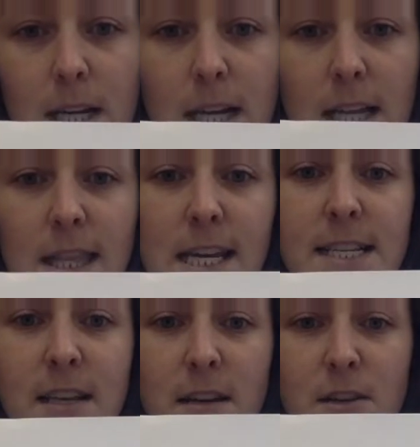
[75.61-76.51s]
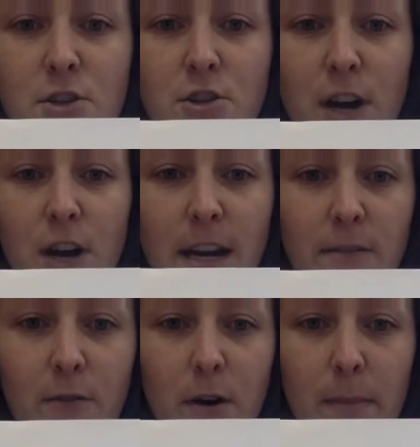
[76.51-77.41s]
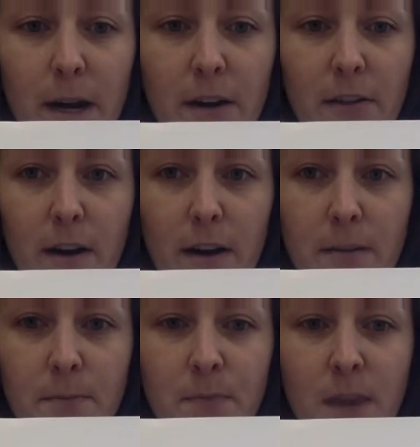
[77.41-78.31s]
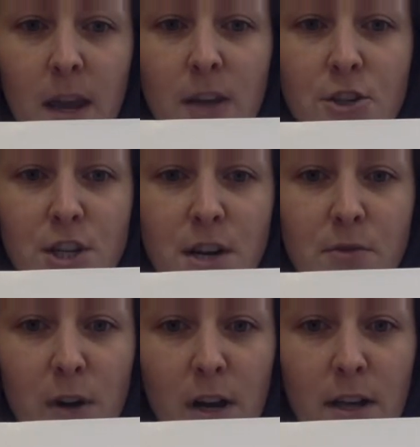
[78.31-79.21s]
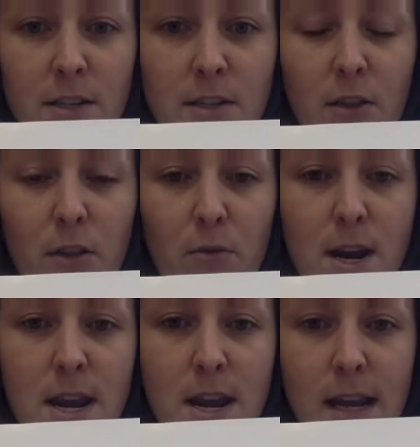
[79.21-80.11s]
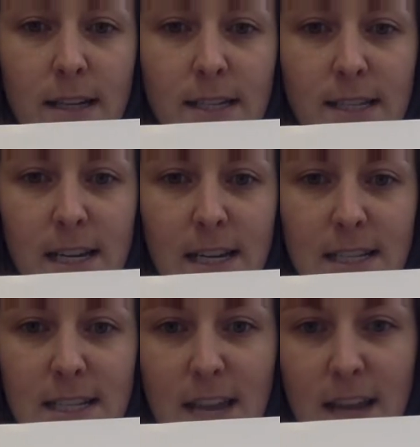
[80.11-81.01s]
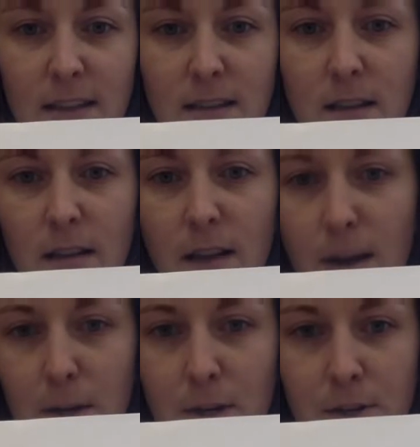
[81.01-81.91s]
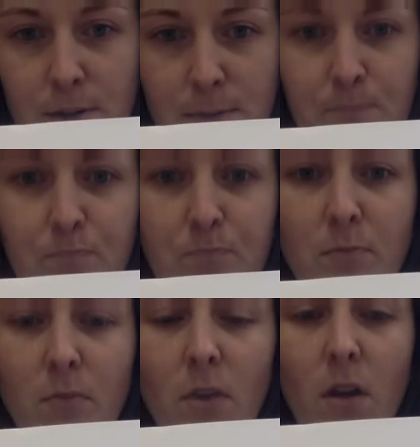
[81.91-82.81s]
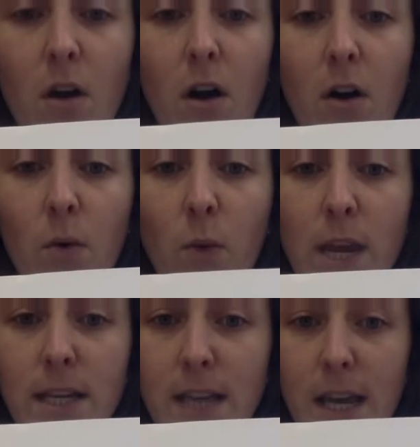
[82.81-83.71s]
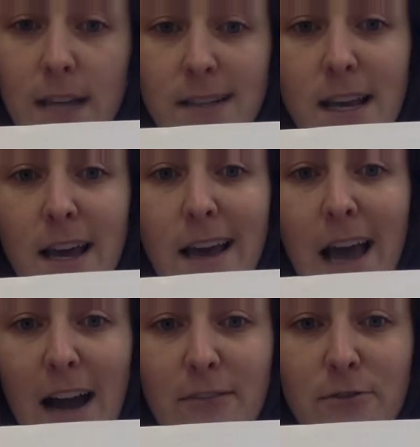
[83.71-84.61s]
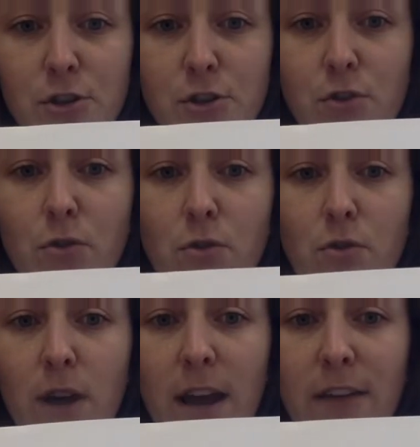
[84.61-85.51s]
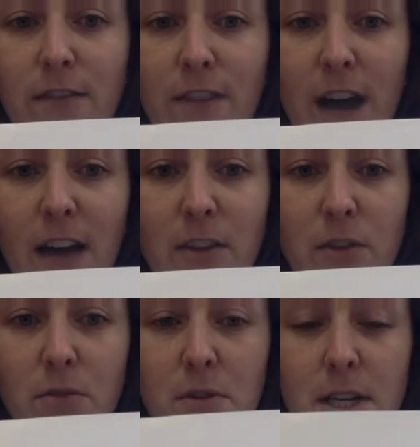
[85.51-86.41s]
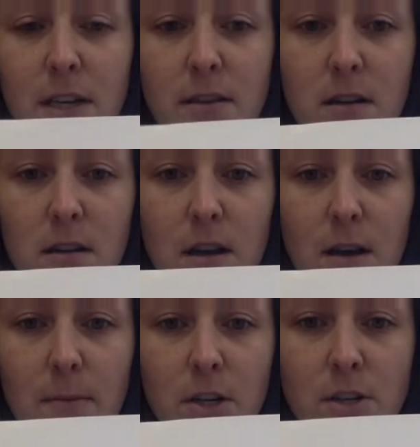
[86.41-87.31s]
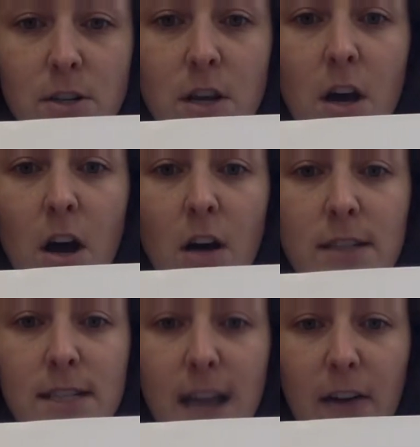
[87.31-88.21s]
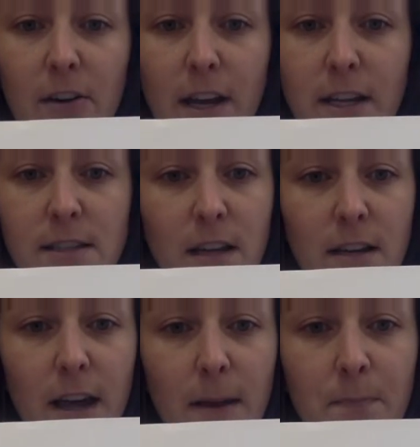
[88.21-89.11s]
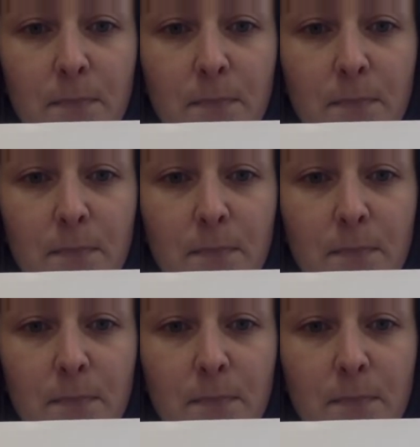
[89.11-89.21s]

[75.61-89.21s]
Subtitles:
Lisa is training for a marathon. She runs 3 6/10 kilometers on weekdays after school and 5 3/10 kilometers on Saturday and Sunday.